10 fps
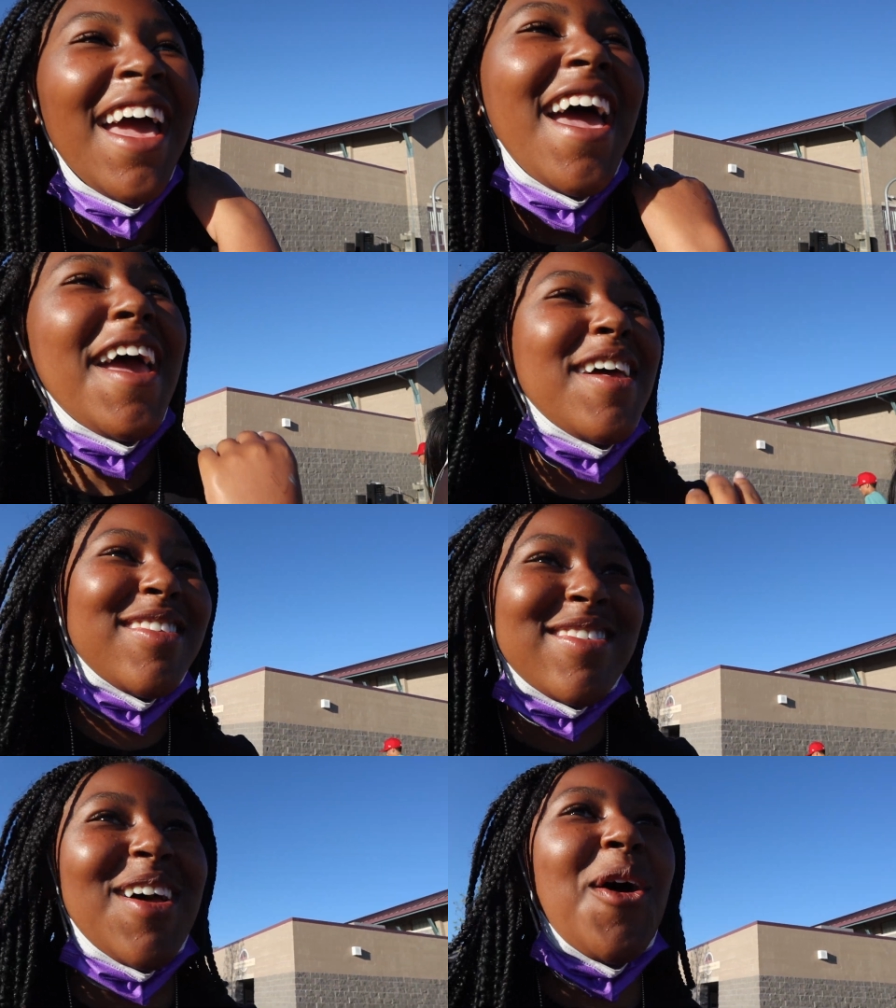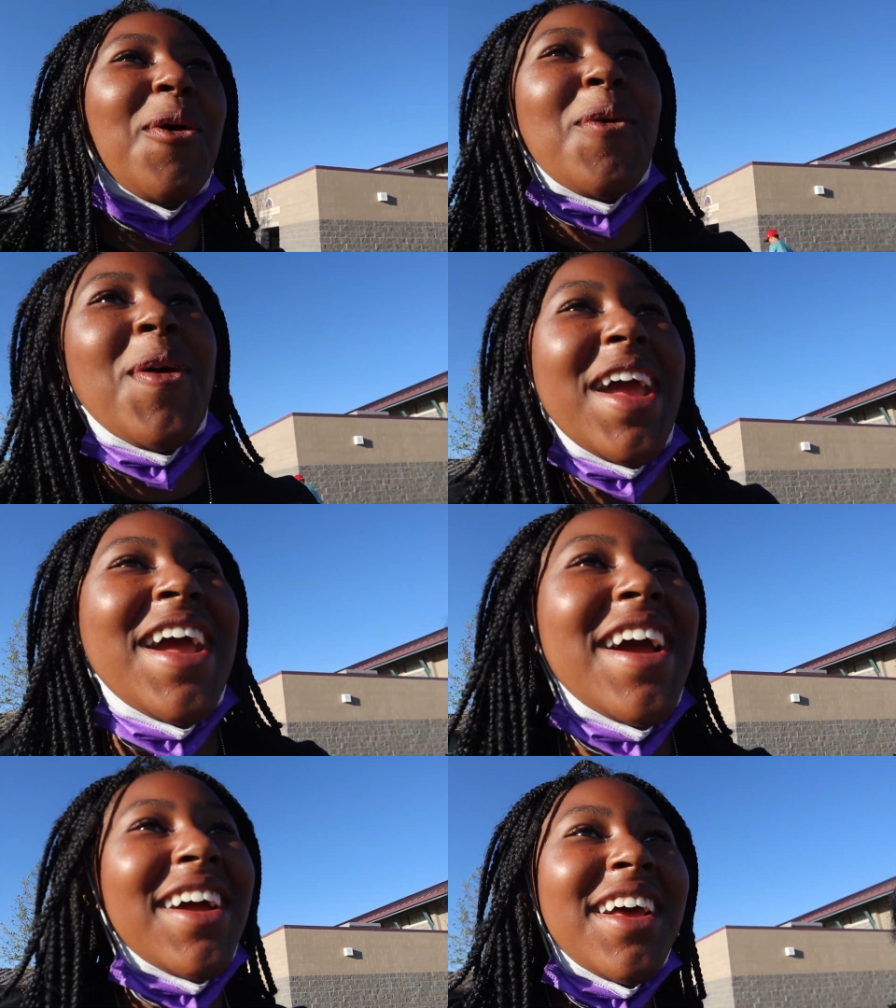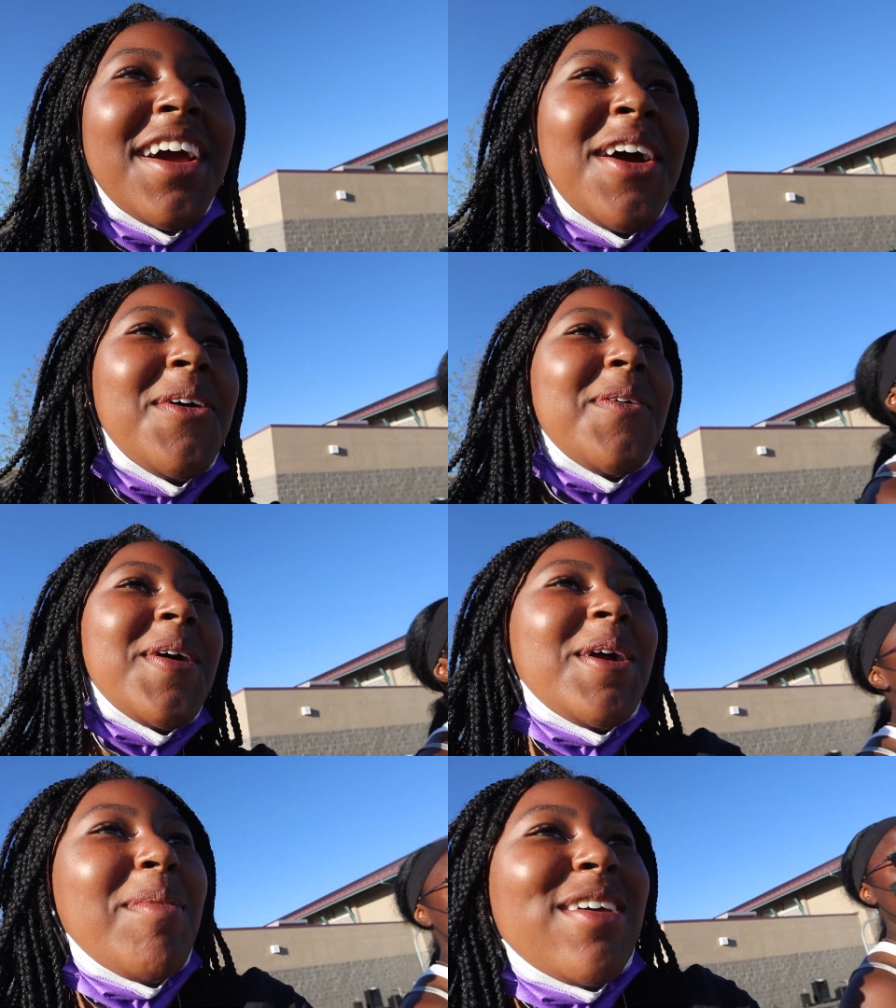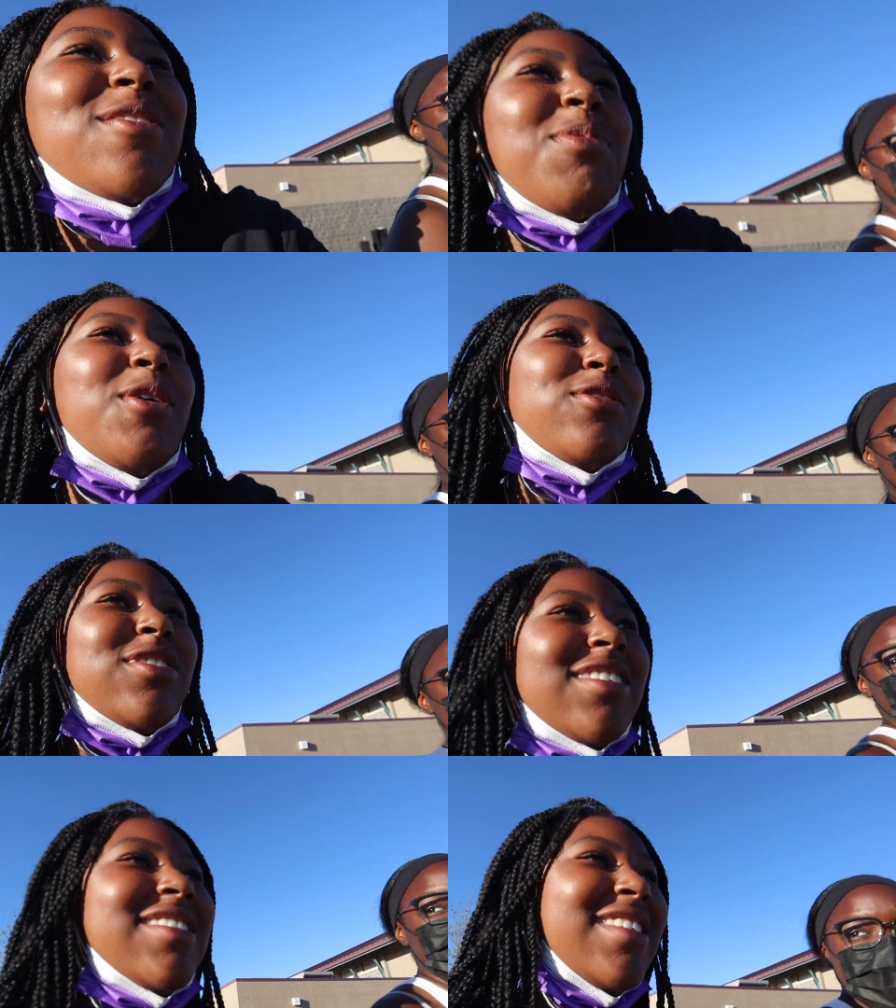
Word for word: it's so weird. what am I supposed to